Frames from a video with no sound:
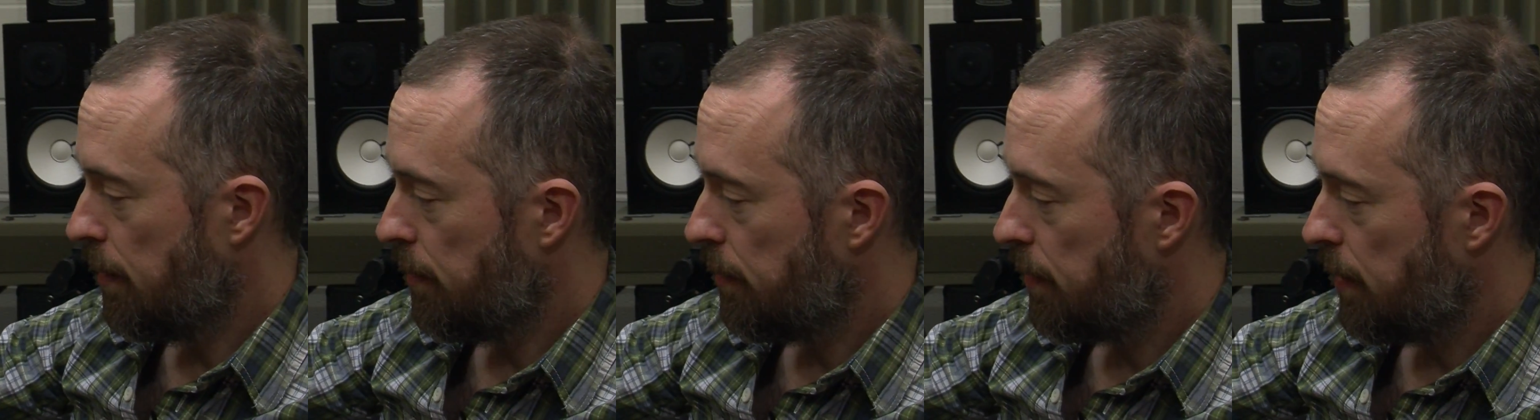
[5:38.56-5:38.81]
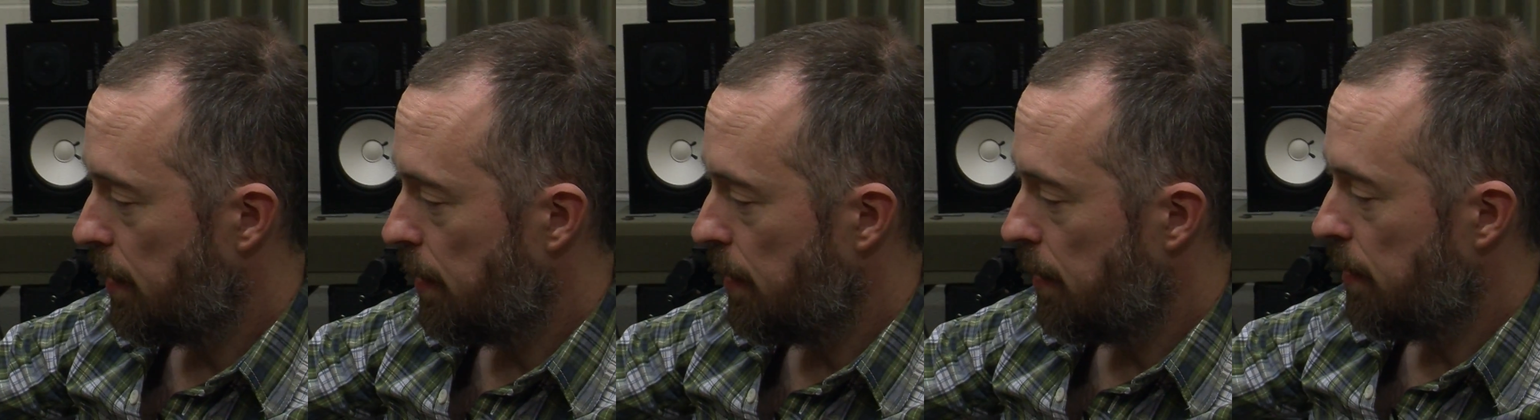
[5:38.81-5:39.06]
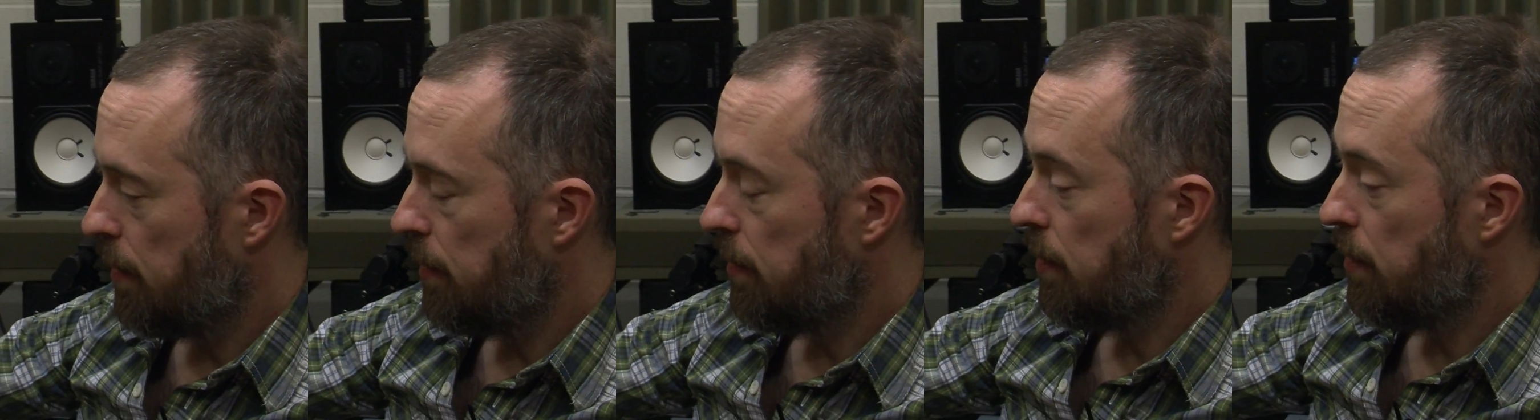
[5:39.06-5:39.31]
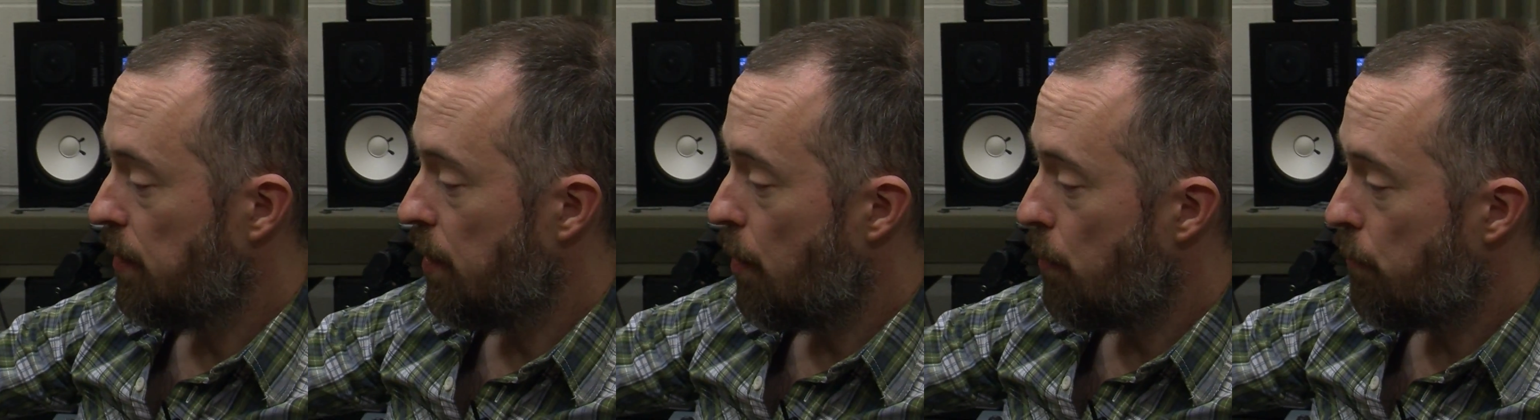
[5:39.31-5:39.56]
the
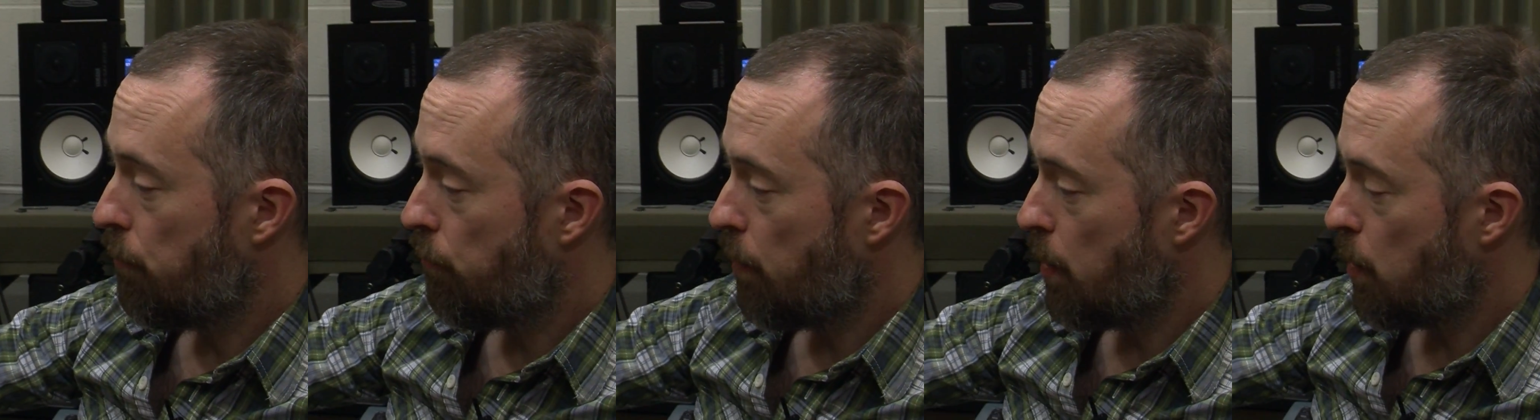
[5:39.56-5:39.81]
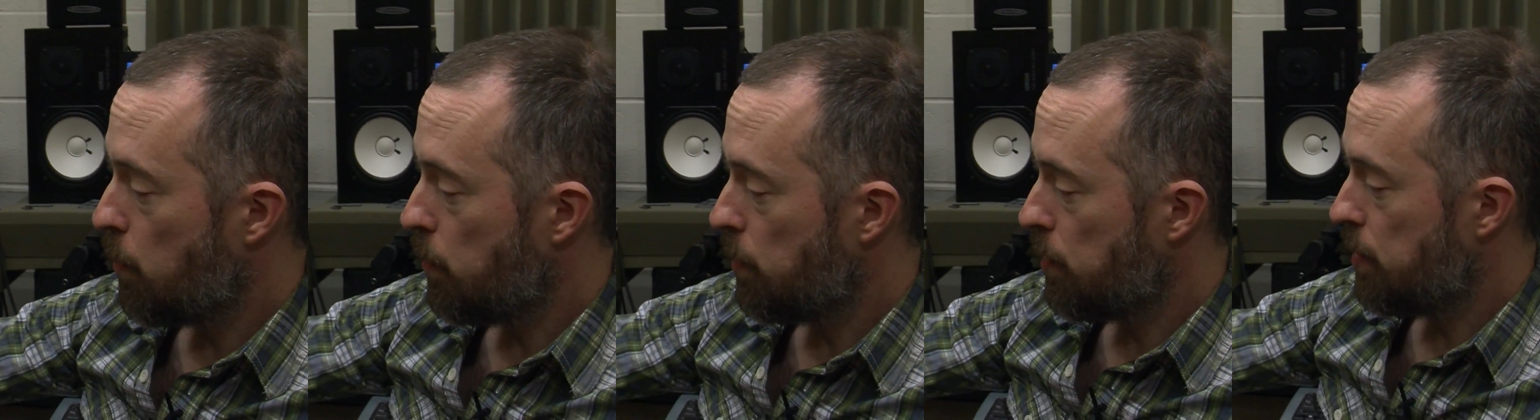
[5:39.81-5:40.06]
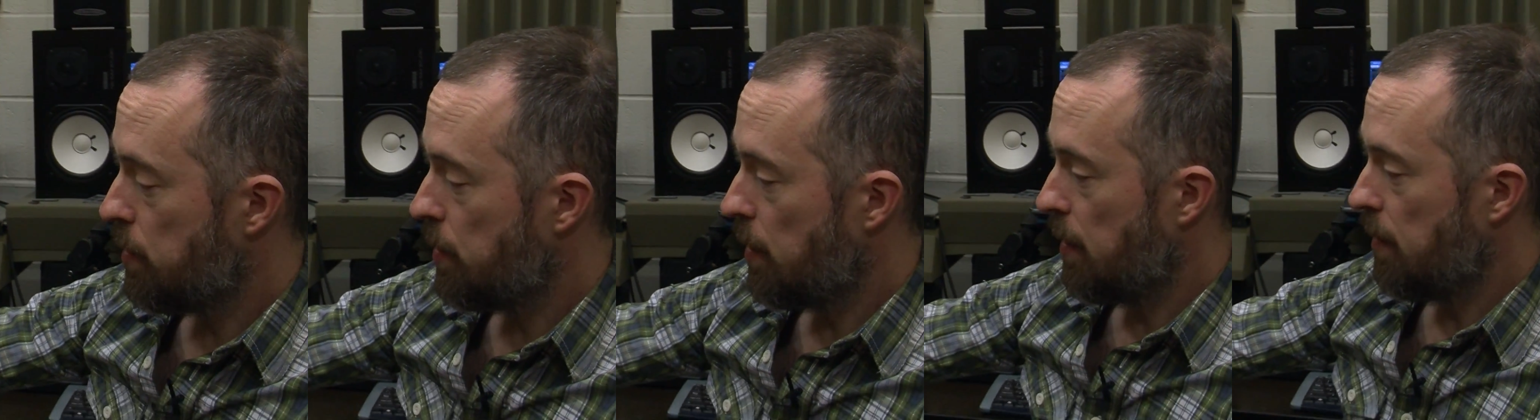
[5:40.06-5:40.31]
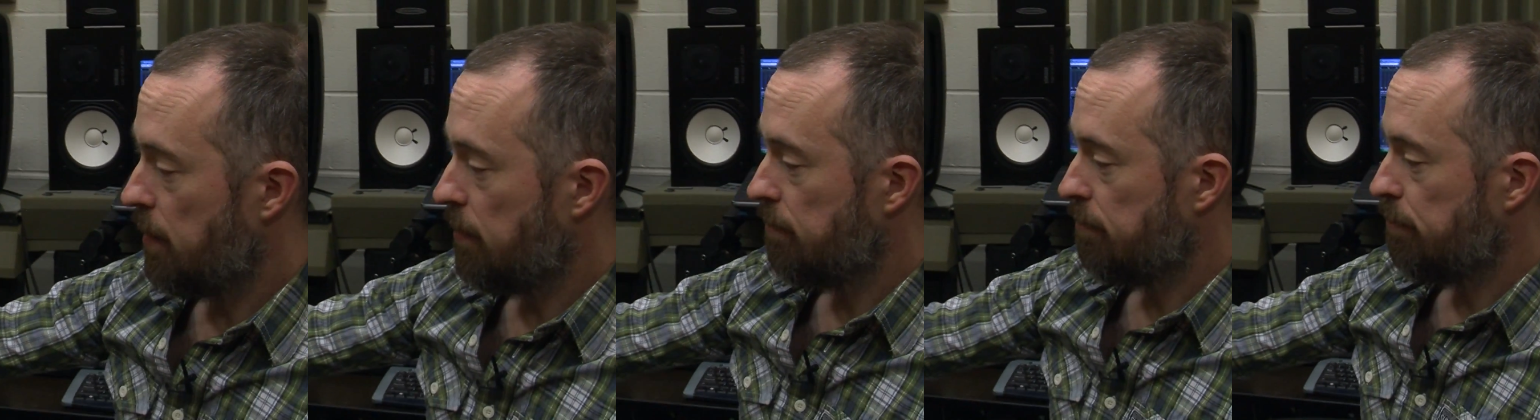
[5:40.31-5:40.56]
low
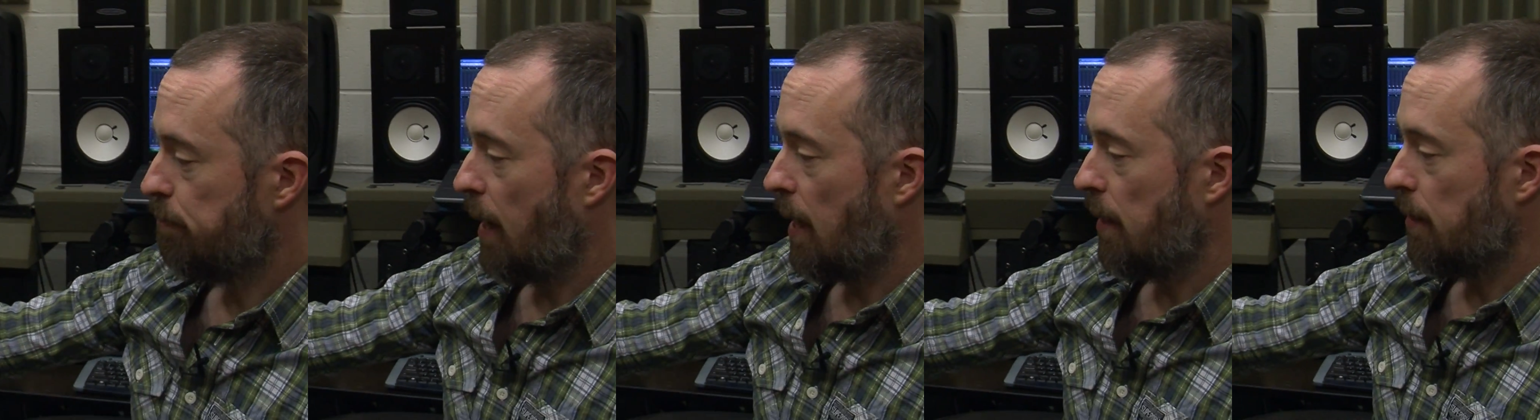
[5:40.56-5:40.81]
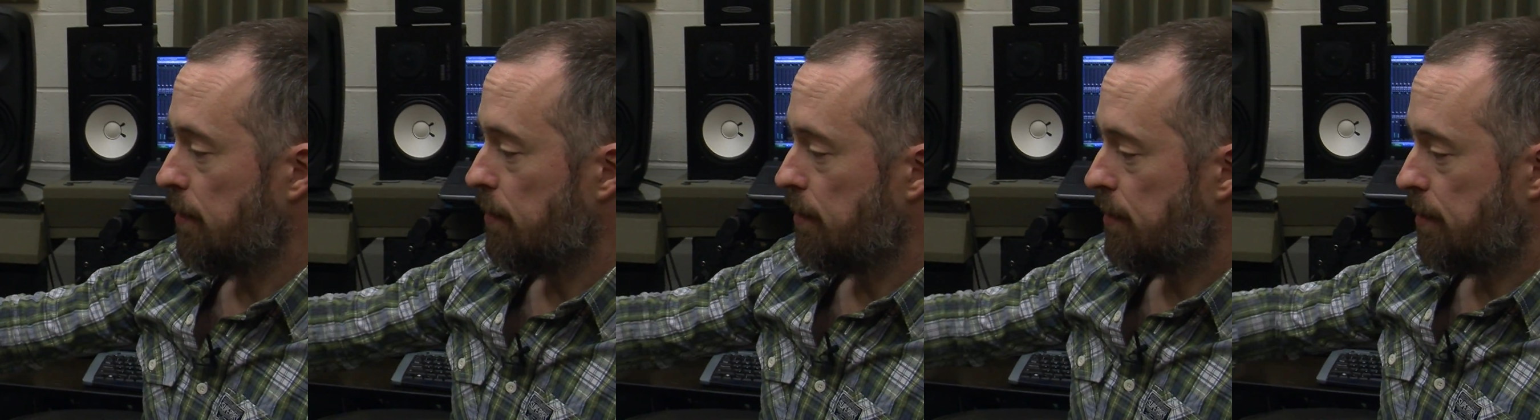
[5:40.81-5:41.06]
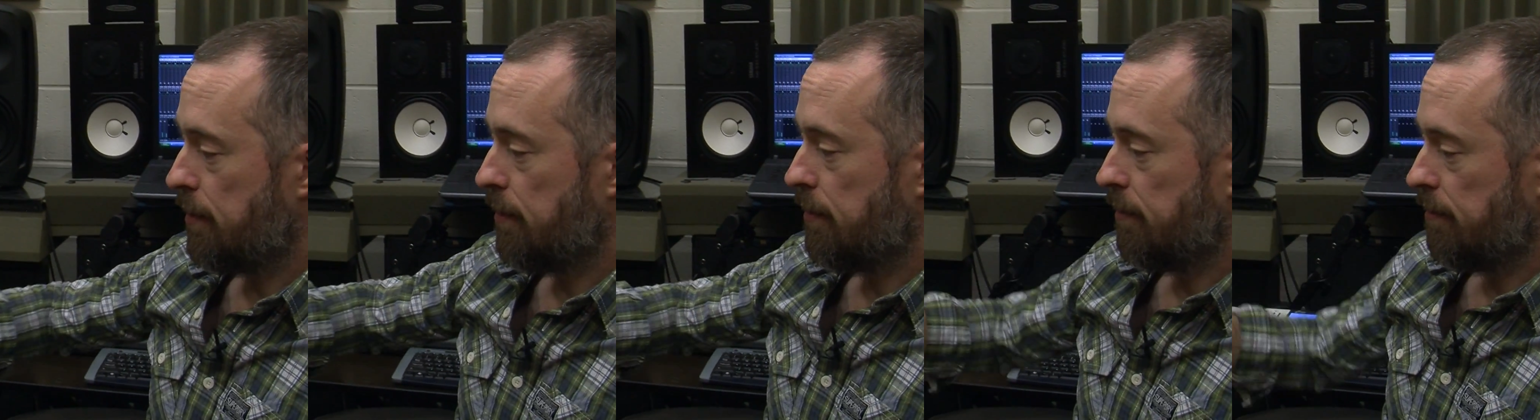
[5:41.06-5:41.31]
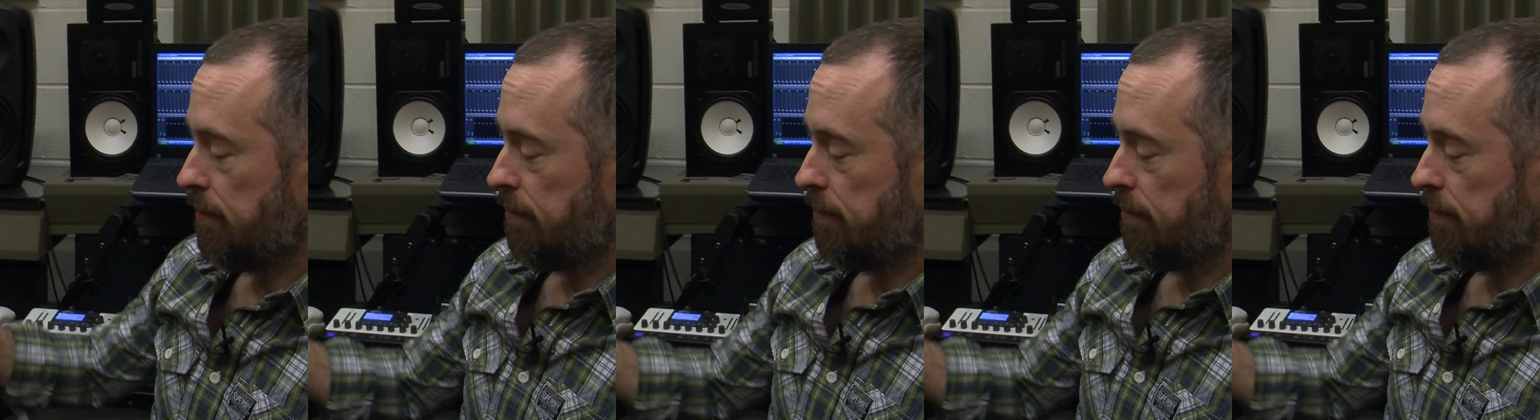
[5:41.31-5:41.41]
frequency balance,